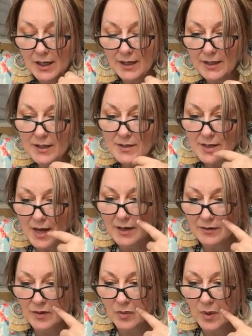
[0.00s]
it is
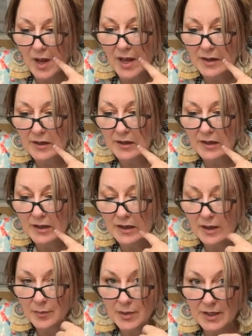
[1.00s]
kind of a red,
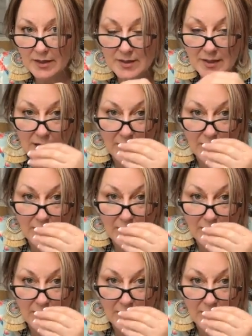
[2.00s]
but it's,